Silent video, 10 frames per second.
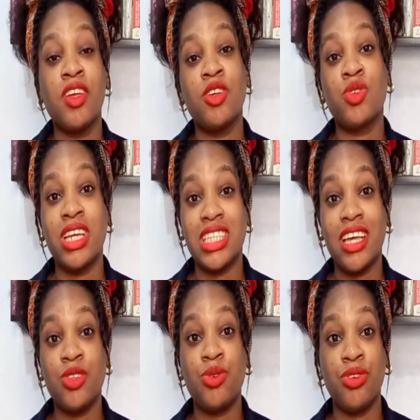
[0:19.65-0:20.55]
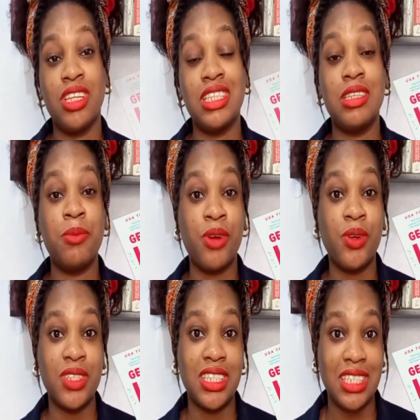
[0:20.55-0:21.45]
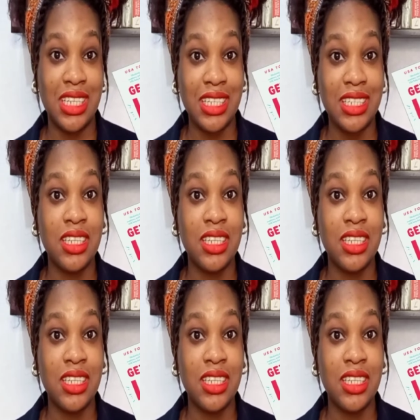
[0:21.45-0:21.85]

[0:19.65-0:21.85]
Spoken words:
So I decided to read the Brown Sisters